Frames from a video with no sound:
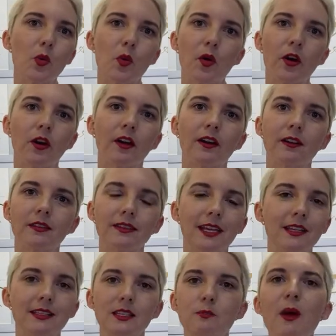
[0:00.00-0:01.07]
or
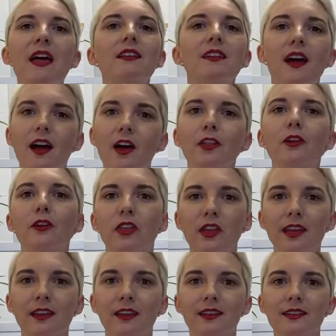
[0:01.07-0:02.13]
they spend other
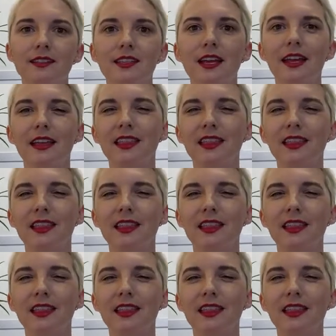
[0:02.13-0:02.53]
things